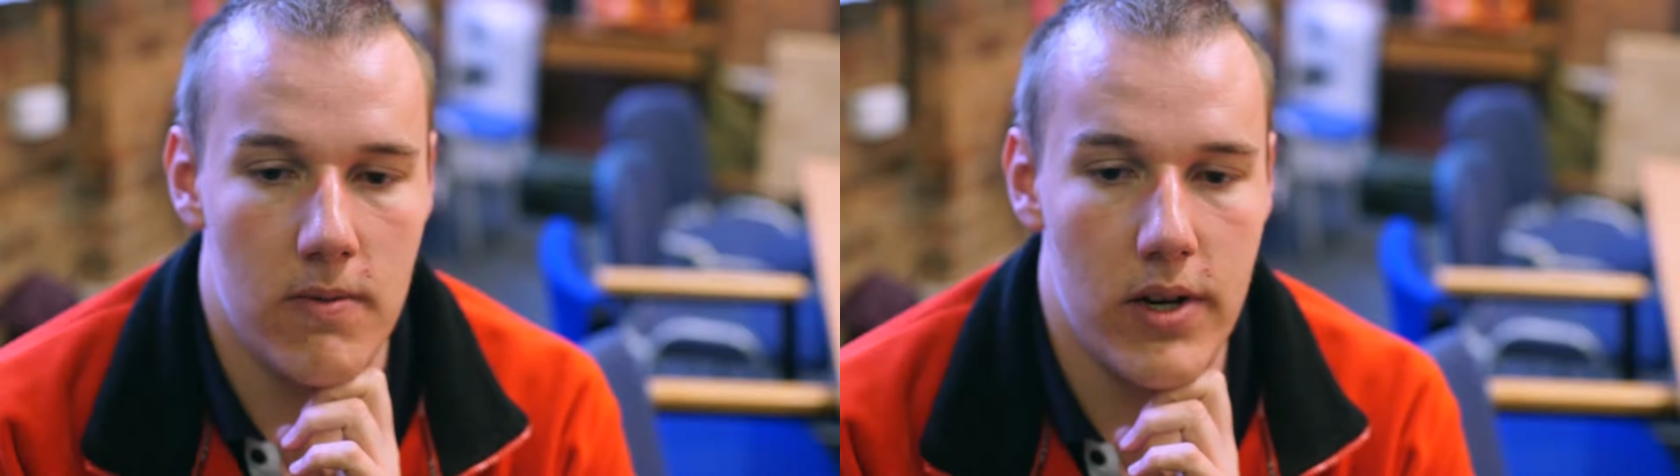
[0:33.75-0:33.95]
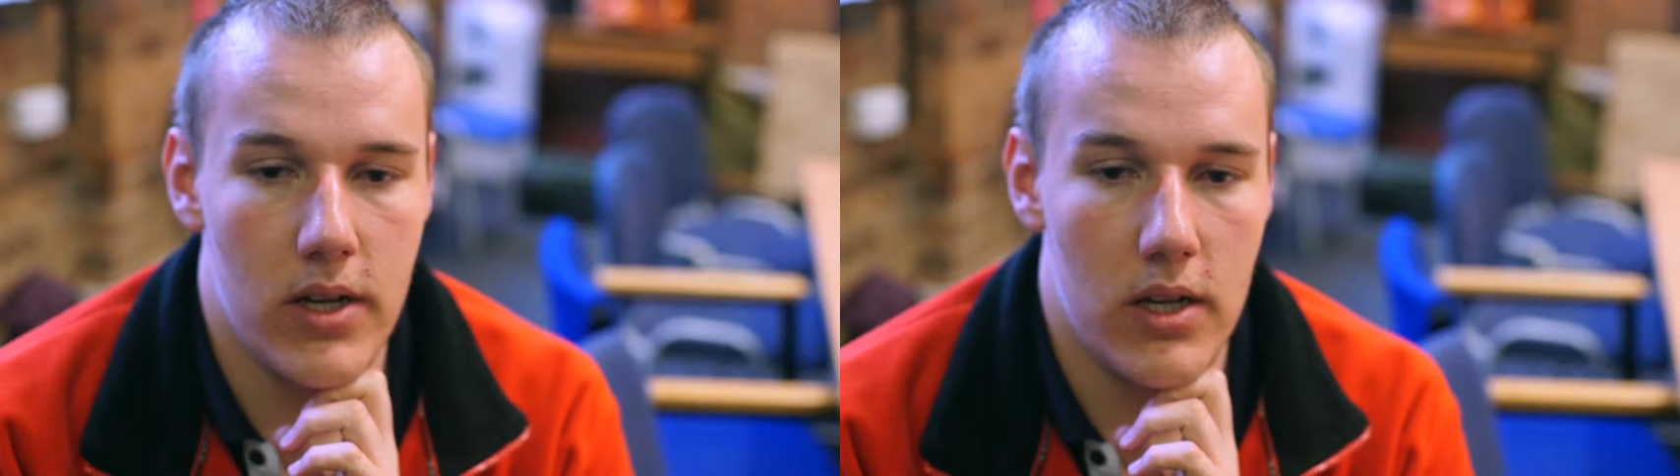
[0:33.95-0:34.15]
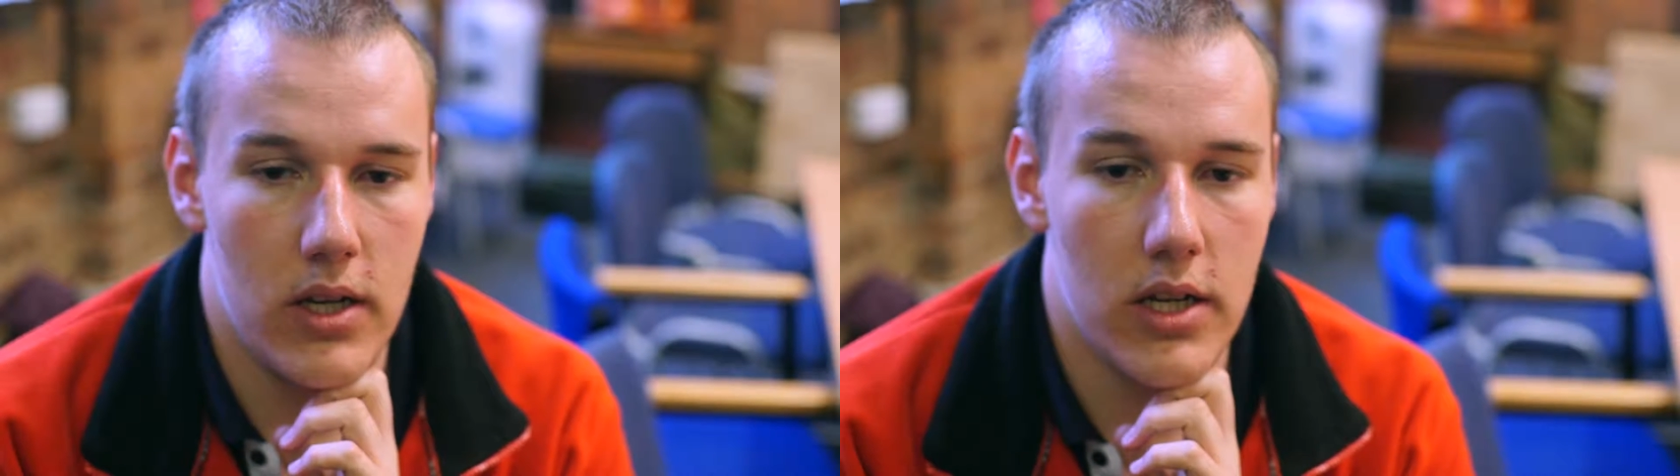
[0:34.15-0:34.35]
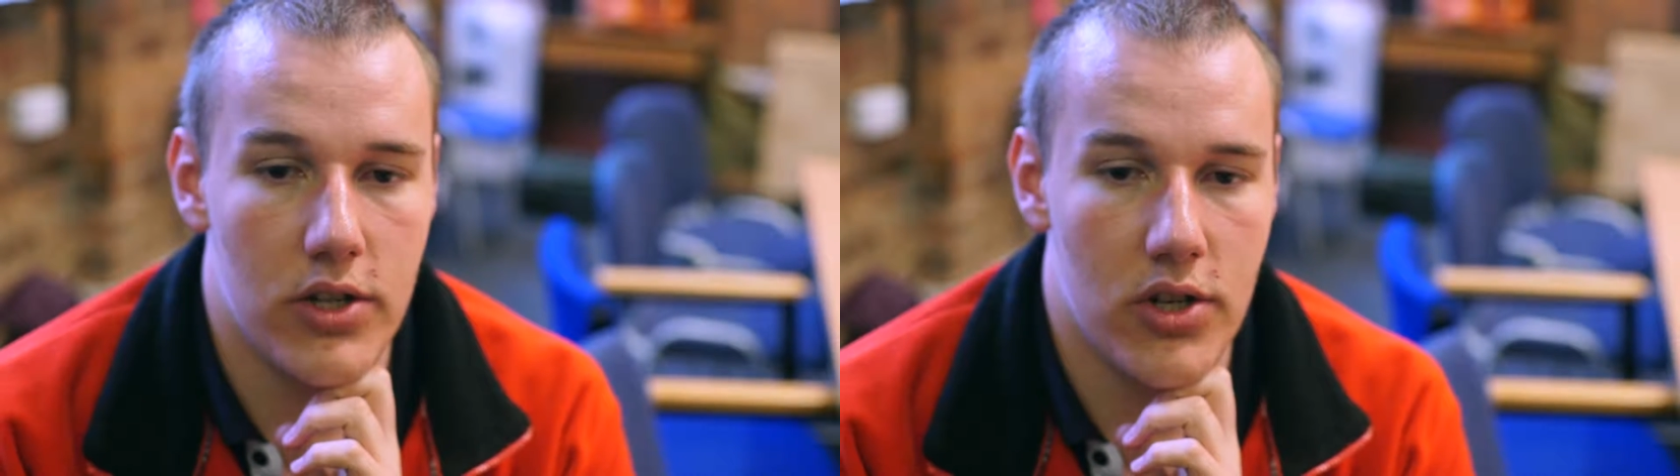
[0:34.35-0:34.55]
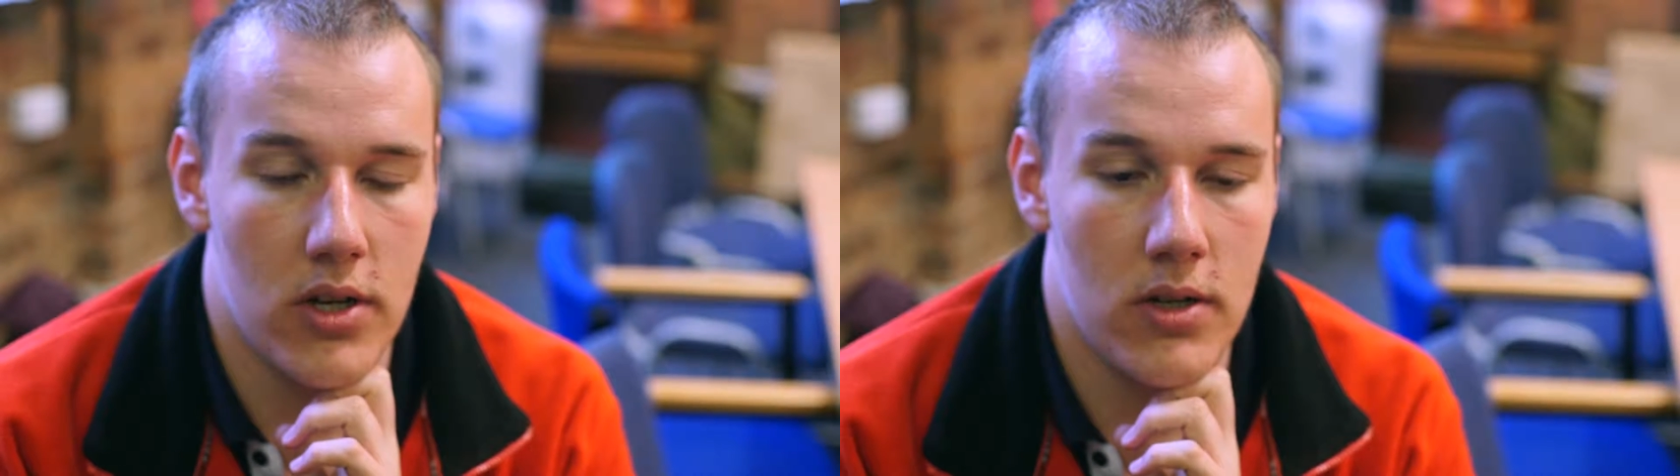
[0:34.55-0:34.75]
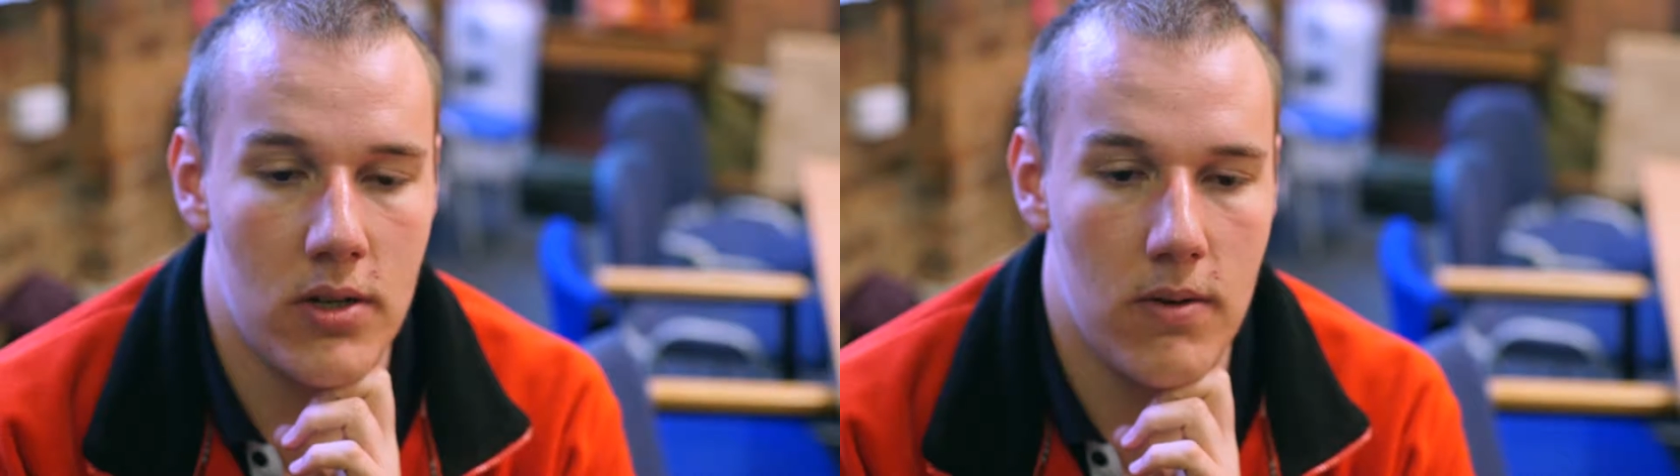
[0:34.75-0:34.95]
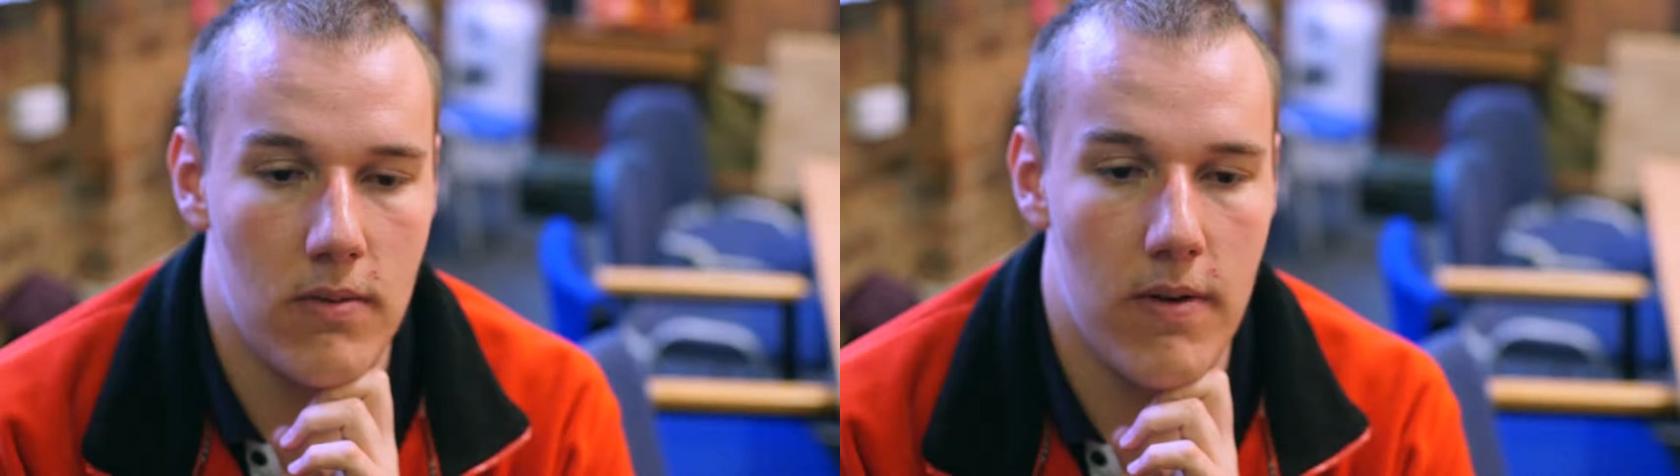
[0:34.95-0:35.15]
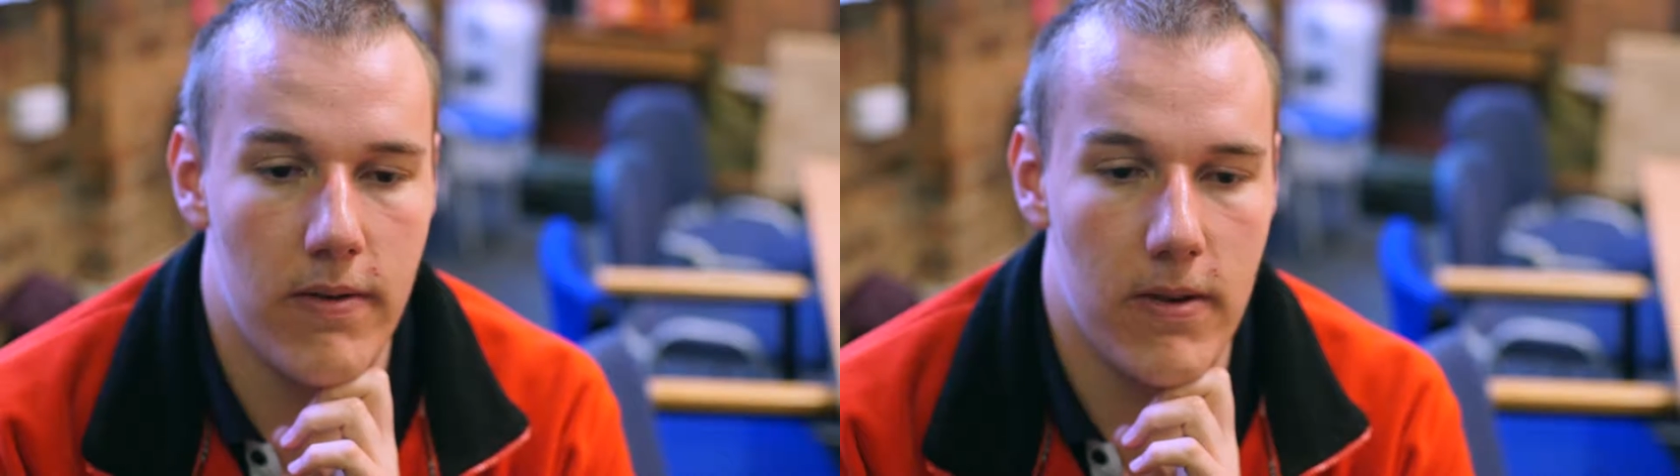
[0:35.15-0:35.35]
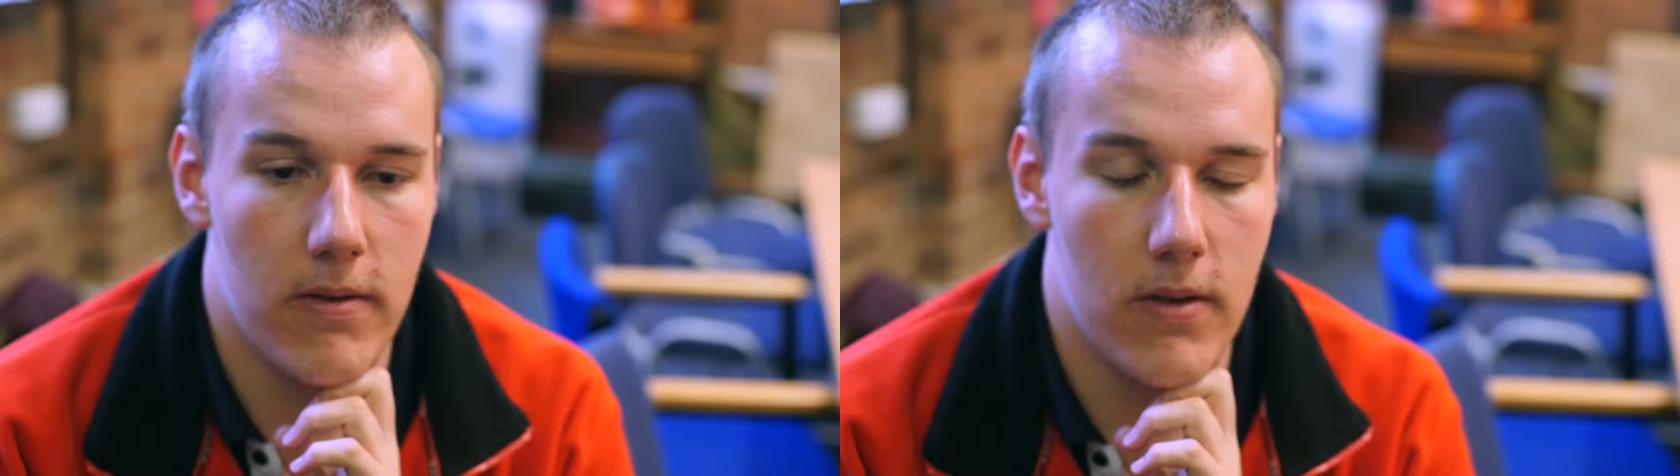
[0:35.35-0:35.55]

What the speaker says: relations with